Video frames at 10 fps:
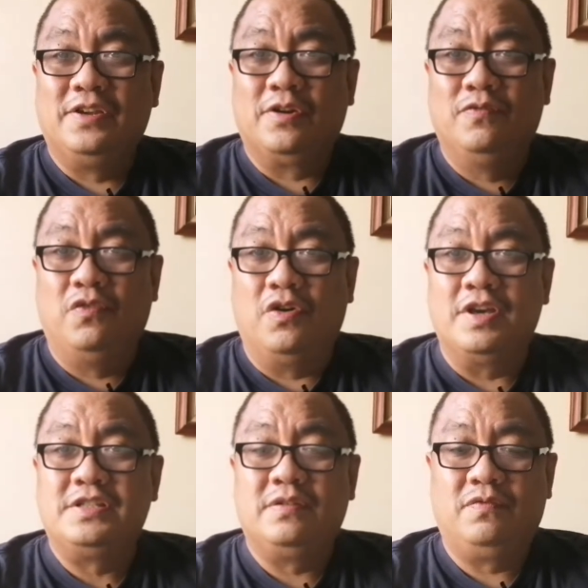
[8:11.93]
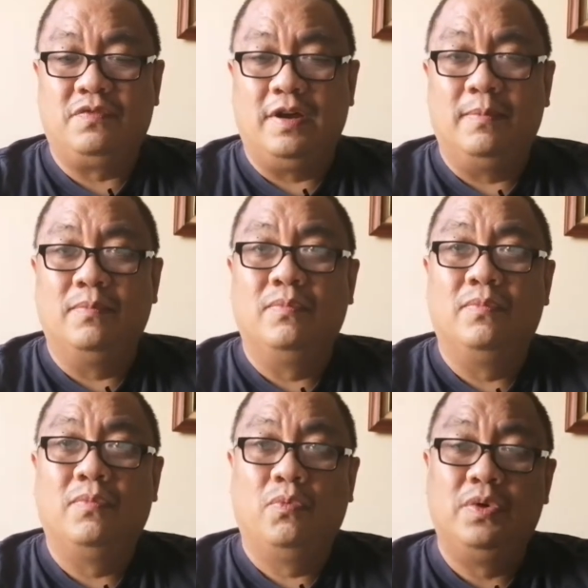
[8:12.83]
your voice
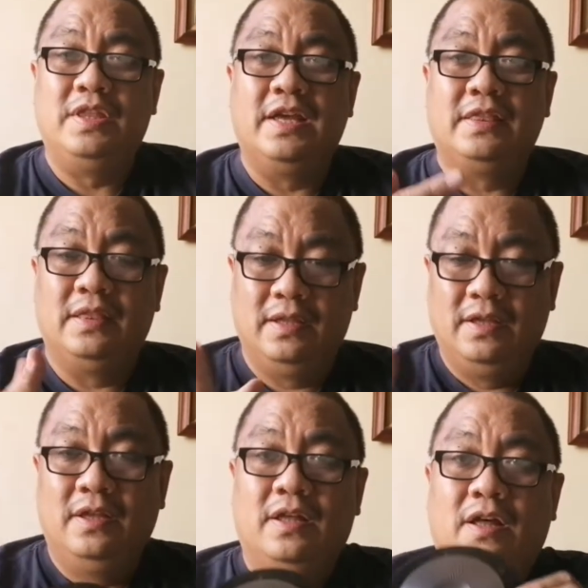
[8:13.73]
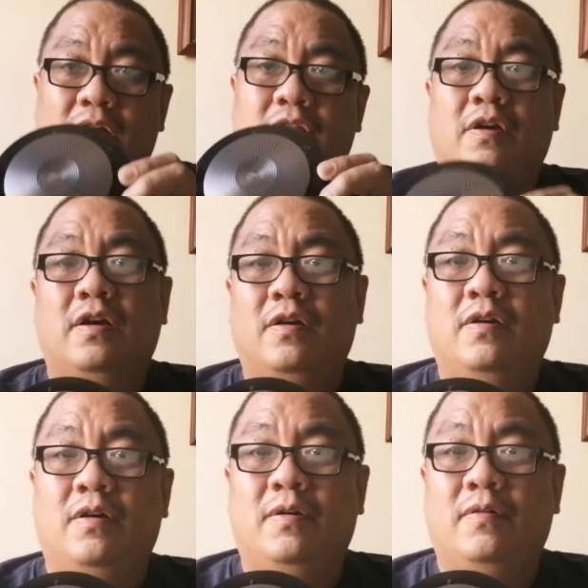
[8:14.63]
from within
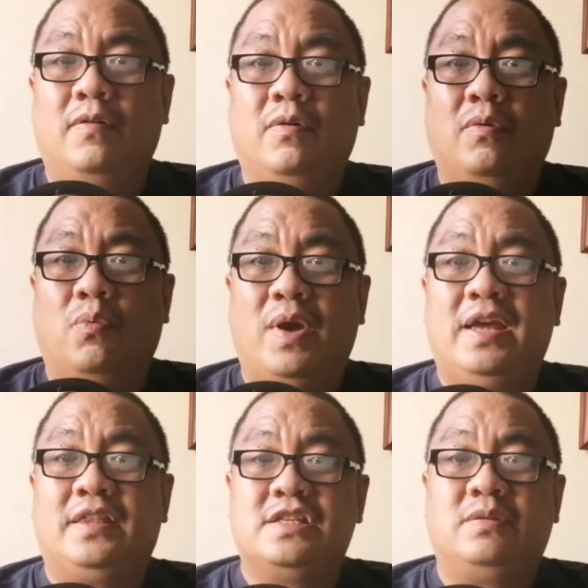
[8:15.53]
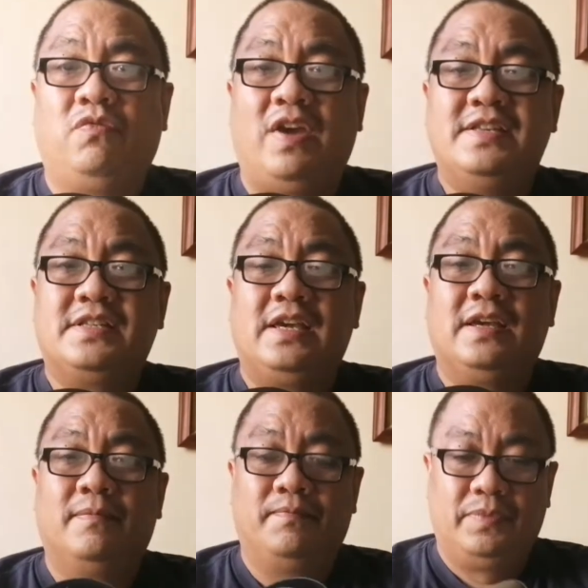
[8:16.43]
the way it is
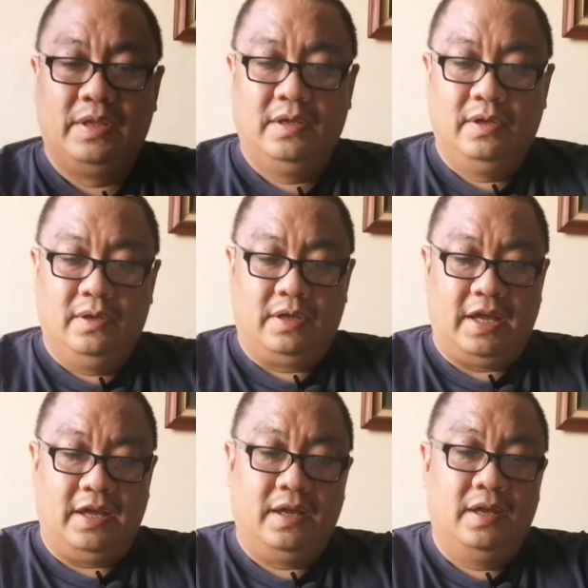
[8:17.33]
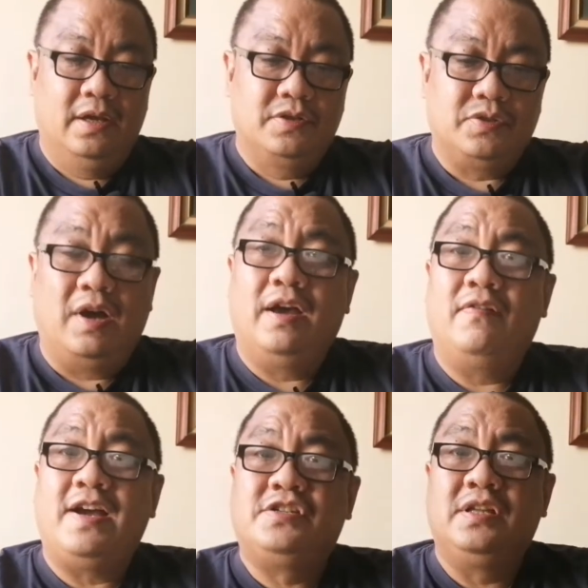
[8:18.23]
facing. Okay, so
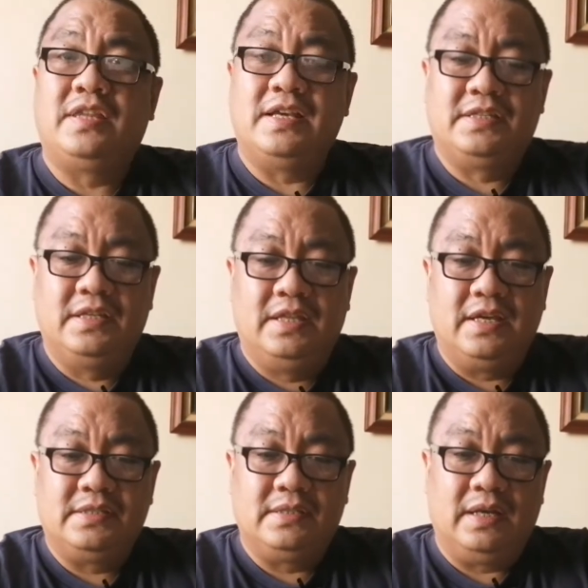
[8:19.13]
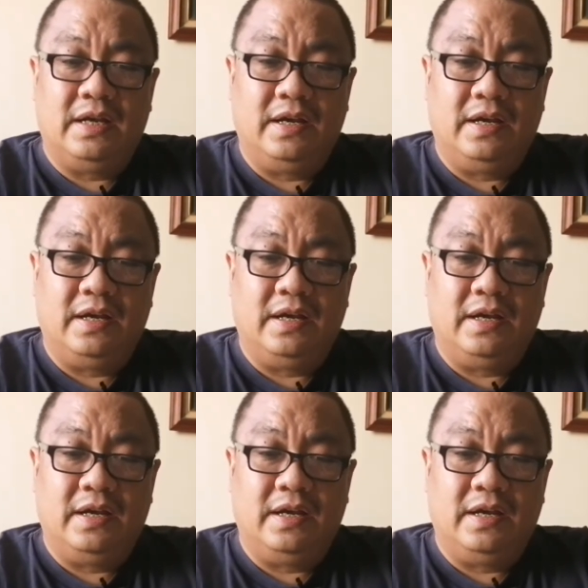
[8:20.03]
I've actually tested this.